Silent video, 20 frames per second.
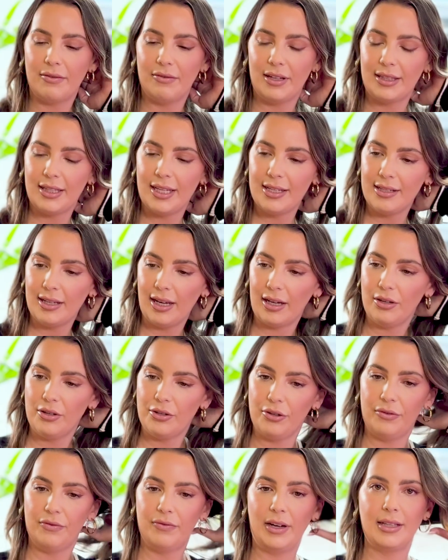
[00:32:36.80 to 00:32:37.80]
like this, I can
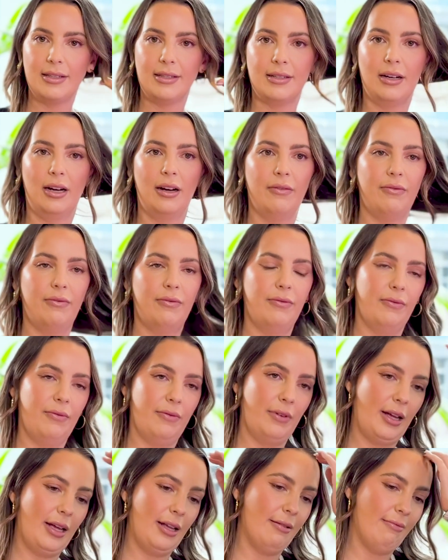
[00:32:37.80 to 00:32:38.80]
do fun stuff,
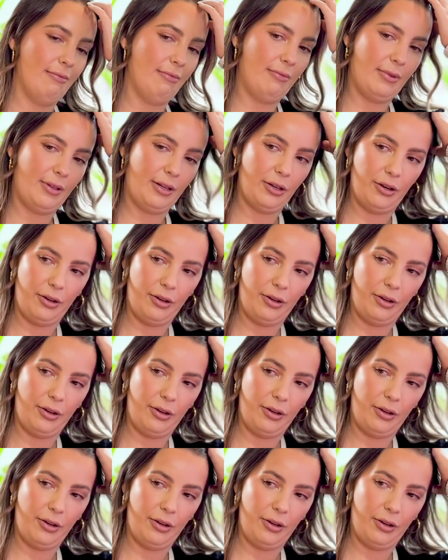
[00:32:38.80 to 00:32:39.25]
and